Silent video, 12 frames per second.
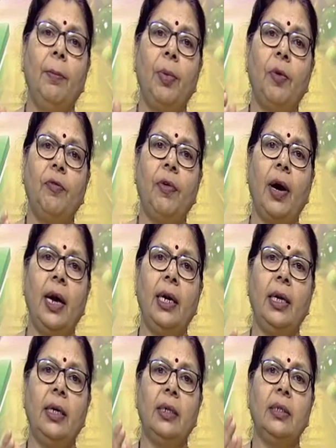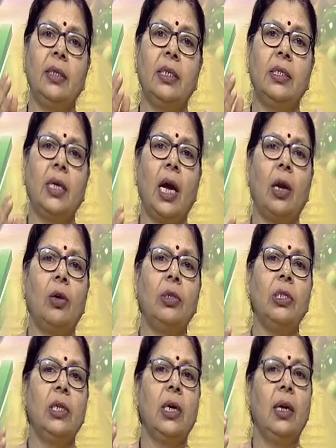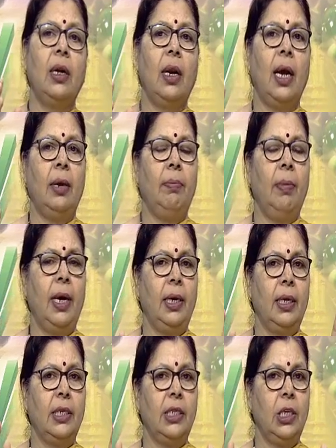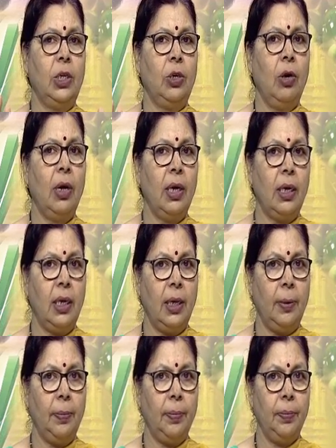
provide the psychological and mental security.